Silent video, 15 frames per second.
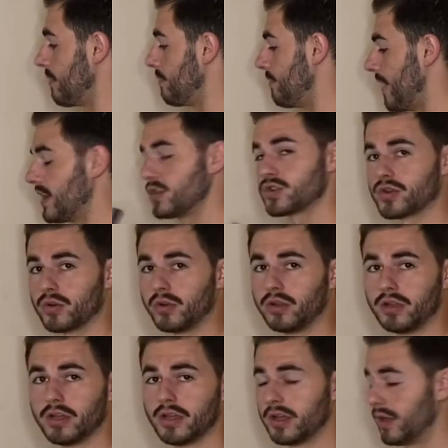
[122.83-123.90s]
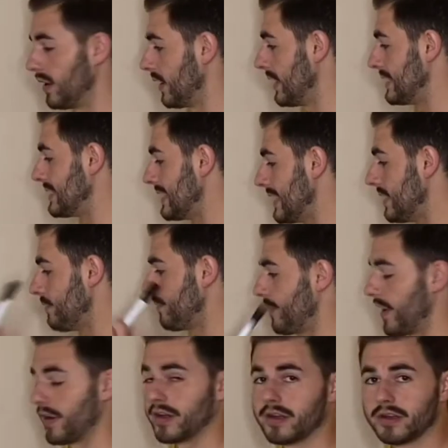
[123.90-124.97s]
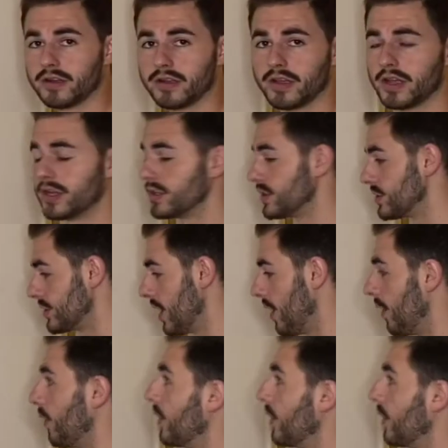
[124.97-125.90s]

ventral is efferent. So,